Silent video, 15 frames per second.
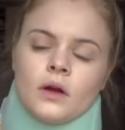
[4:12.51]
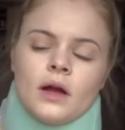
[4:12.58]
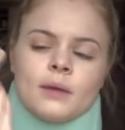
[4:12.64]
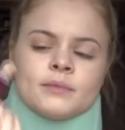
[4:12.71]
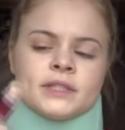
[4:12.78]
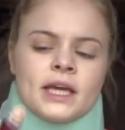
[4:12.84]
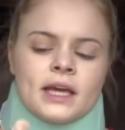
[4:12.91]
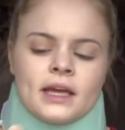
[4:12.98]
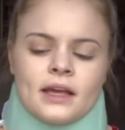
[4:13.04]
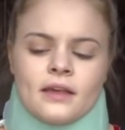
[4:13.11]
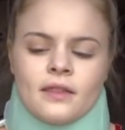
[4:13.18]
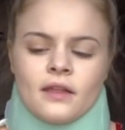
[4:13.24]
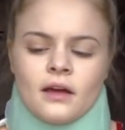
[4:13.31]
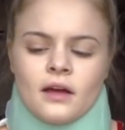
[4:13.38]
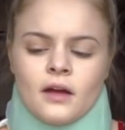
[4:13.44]
I'm
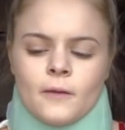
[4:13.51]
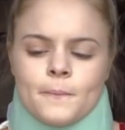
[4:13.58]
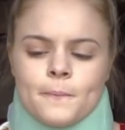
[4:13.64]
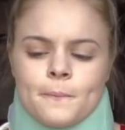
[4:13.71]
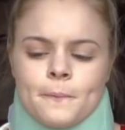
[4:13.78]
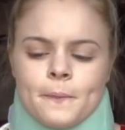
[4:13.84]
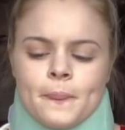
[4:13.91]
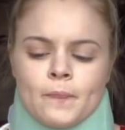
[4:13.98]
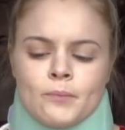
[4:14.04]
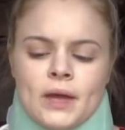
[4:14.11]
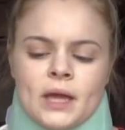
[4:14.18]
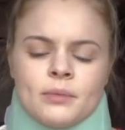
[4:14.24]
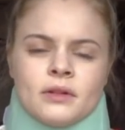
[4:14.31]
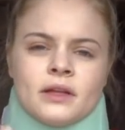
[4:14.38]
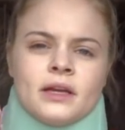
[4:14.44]
taking the
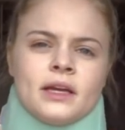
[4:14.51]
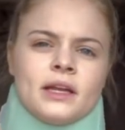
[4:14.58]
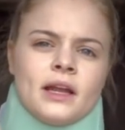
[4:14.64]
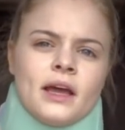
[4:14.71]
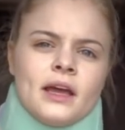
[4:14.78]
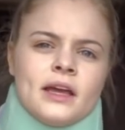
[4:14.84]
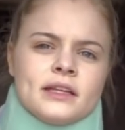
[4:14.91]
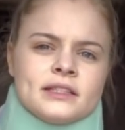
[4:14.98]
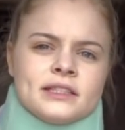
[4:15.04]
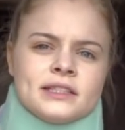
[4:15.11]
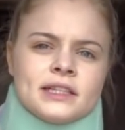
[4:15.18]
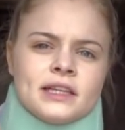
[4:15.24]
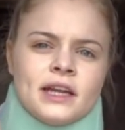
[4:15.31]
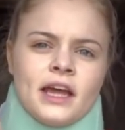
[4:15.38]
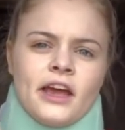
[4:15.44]
Maybelline
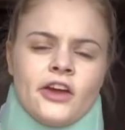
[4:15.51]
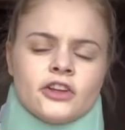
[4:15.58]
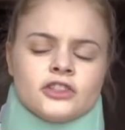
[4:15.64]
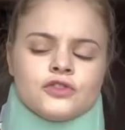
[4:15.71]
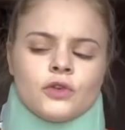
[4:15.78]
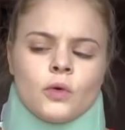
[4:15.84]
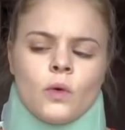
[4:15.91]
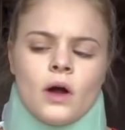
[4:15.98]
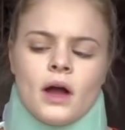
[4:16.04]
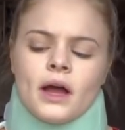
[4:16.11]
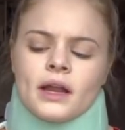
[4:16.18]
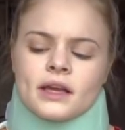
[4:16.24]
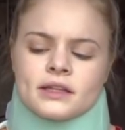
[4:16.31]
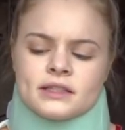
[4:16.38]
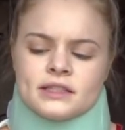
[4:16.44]
Instant Age
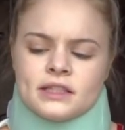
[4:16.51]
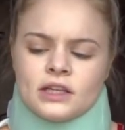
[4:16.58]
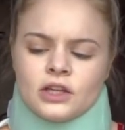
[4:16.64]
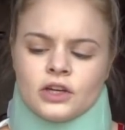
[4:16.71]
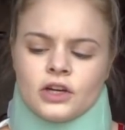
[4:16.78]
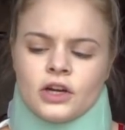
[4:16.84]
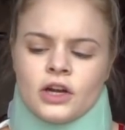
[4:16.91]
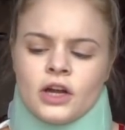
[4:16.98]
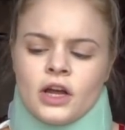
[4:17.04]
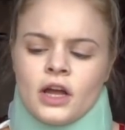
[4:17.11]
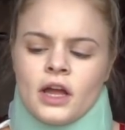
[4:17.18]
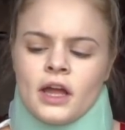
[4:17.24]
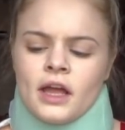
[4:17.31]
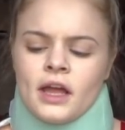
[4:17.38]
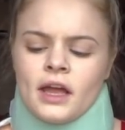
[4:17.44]
Rewind Concealer
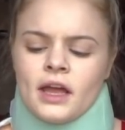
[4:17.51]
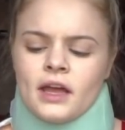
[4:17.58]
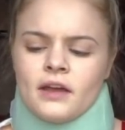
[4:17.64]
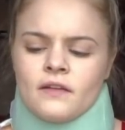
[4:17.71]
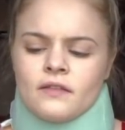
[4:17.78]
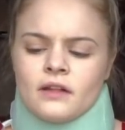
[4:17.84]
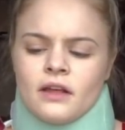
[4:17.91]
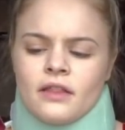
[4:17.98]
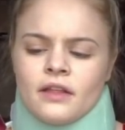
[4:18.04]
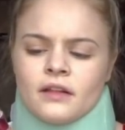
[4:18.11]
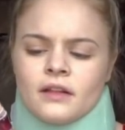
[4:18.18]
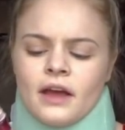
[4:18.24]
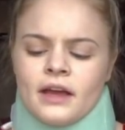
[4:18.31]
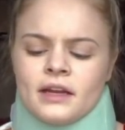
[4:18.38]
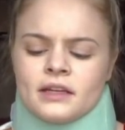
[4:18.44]
in the
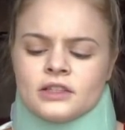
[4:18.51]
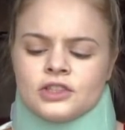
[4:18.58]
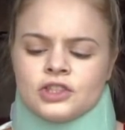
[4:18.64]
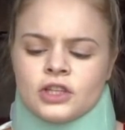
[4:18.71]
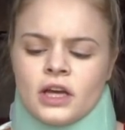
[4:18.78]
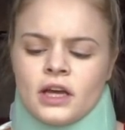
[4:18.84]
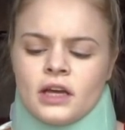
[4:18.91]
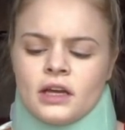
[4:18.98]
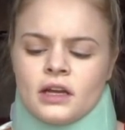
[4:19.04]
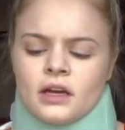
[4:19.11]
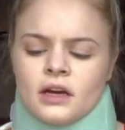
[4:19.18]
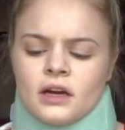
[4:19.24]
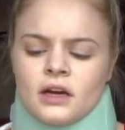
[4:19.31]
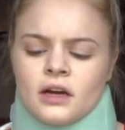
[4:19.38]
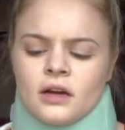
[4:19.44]
lightest shade,
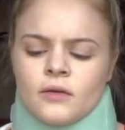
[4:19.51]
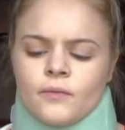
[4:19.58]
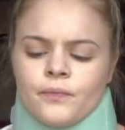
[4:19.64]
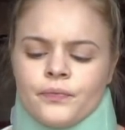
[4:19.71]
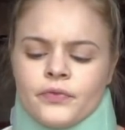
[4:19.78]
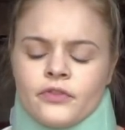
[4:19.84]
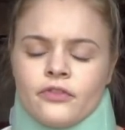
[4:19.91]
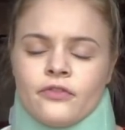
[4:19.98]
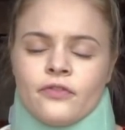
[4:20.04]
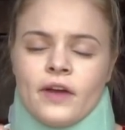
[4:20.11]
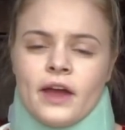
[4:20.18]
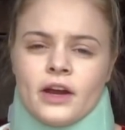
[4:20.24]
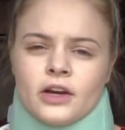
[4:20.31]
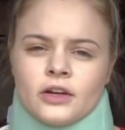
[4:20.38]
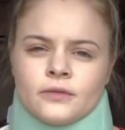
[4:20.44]
um,
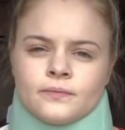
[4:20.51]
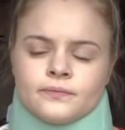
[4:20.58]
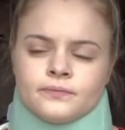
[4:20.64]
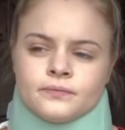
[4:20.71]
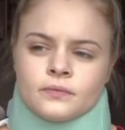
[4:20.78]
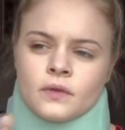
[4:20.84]
Fair.